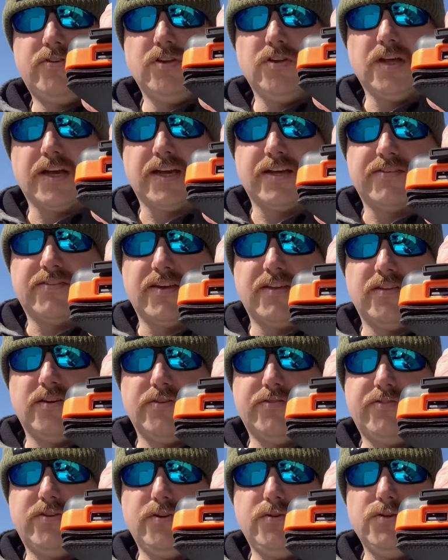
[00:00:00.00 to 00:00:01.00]
two, like I said,
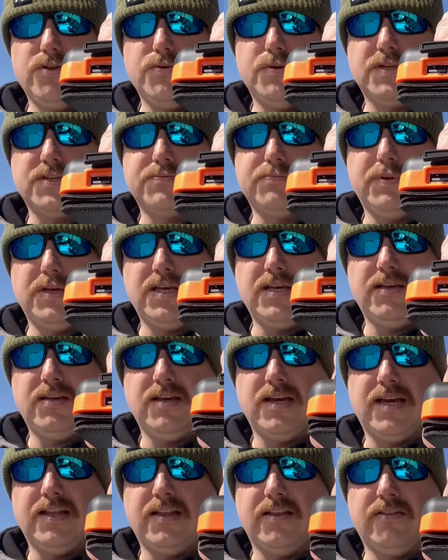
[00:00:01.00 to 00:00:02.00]
there's two
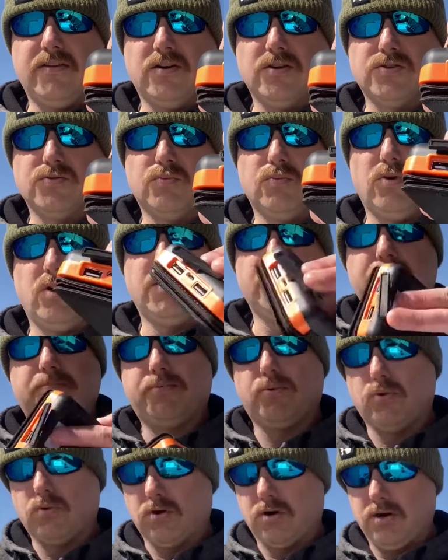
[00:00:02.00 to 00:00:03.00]
USB, and then there's one
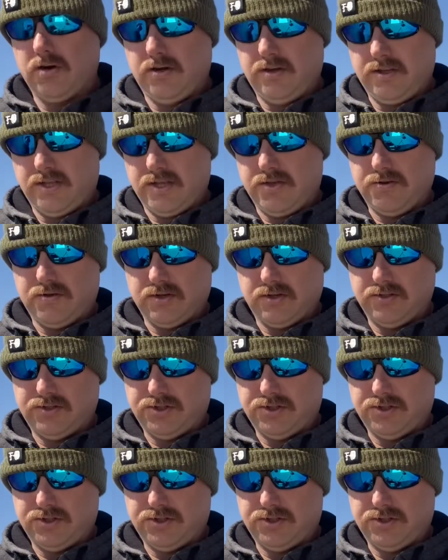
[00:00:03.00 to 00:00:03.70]
port that you can